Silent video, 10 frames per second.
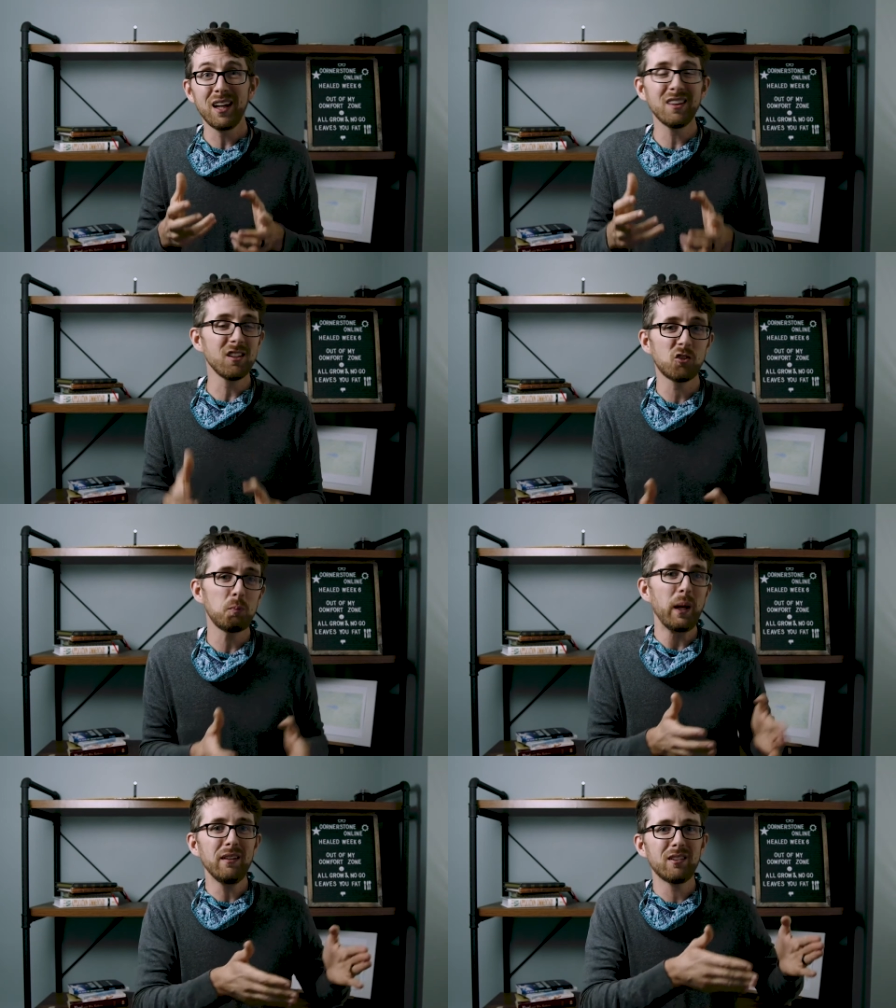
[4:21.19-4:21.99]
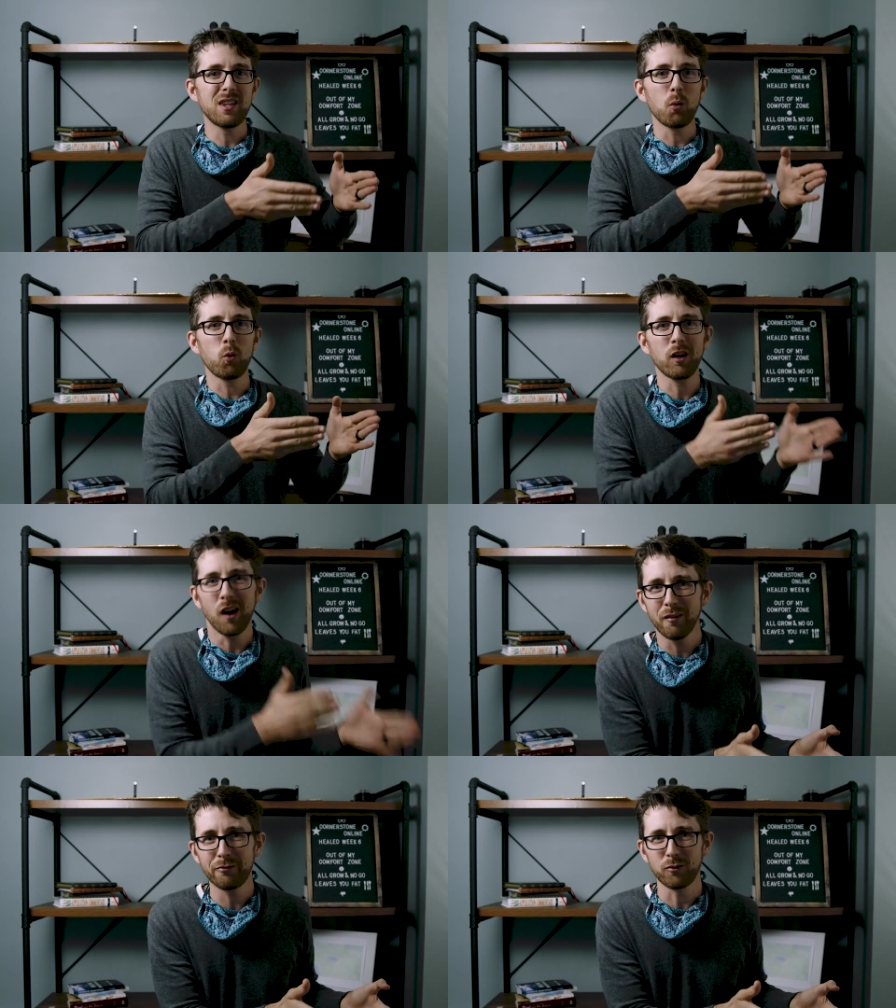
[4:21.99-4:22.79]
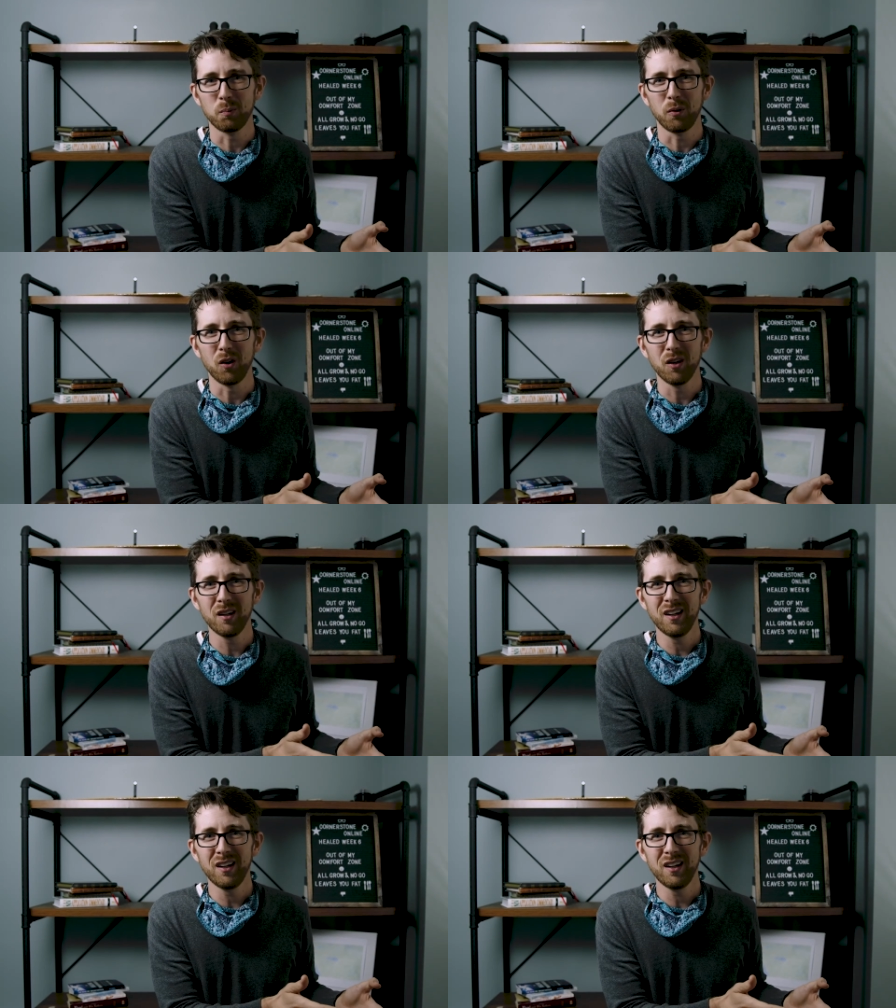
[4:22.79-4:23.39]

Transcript: in the space that we're comfortable